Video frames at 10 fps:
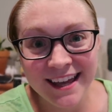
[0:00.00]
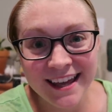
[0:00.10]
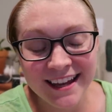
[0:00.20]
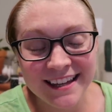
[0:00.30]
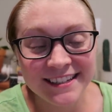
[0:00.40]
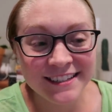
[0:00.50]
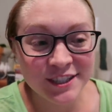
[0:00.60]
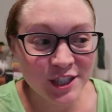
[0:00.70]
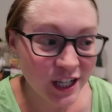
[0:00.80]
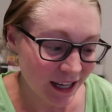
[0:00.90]
and
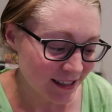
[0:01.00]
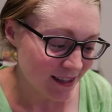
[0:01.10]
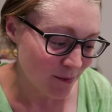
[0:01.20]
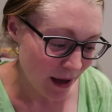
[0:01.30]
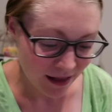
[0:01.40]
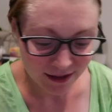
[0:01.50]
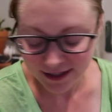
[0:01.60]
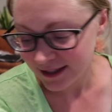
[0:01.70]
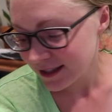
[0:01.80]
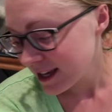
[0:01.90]
checked the
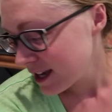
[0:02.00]
balance.